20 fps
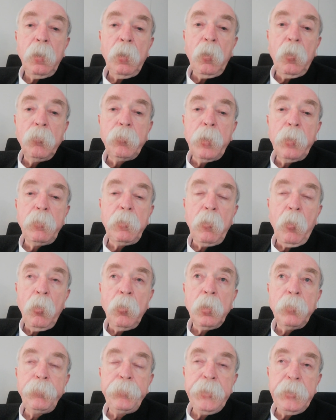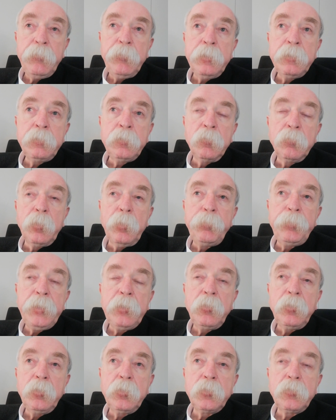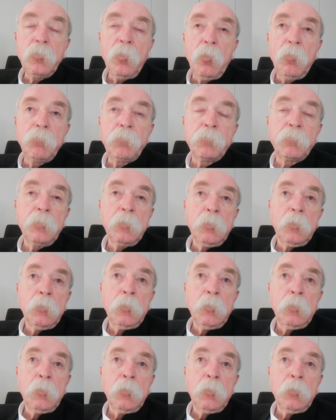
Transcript: over a longer period, over a period of